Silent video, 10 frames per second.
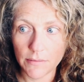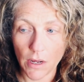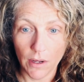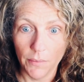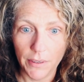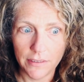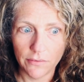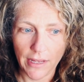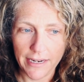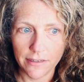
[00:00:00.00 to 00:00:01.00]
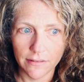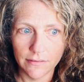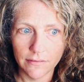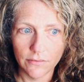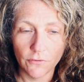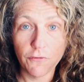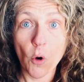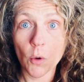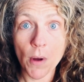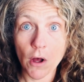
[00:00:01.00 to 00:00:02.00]
um, like
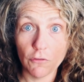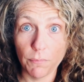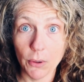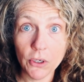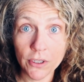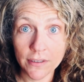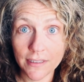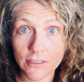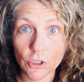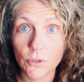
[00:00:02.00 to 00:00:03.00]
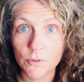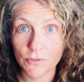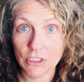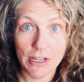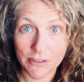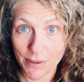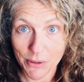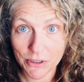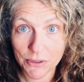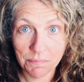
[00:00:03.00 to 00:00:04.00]
form of book in terms of sales
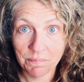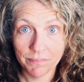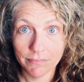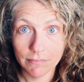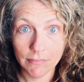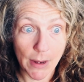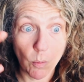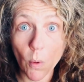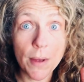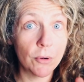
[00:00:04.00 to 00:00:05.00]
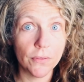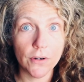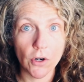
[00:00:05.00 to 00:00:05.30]
numbers like way more than